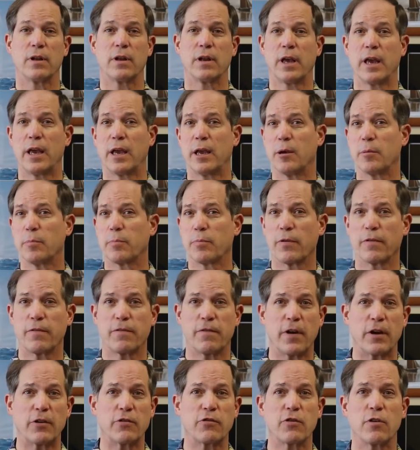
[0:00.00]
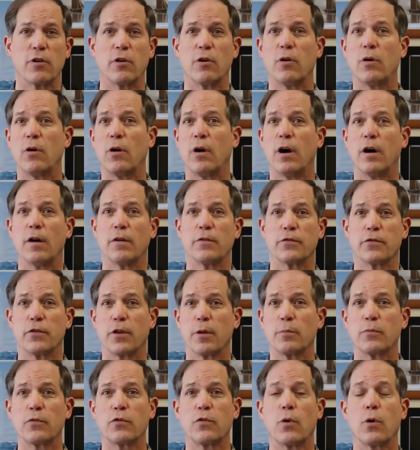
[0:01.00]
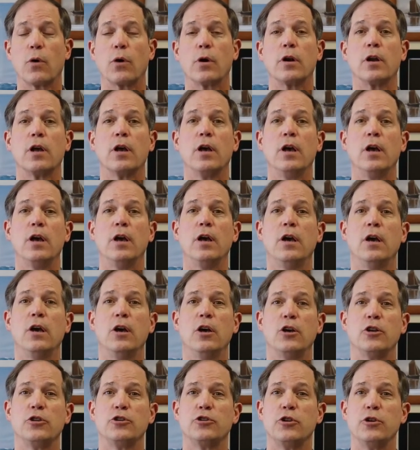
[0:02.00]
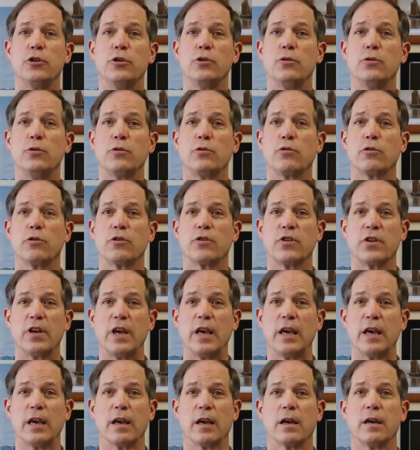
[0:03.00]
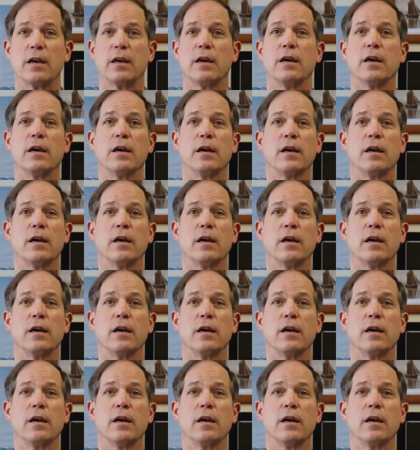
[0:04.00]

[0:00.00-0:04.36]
a professional of some sort, to critique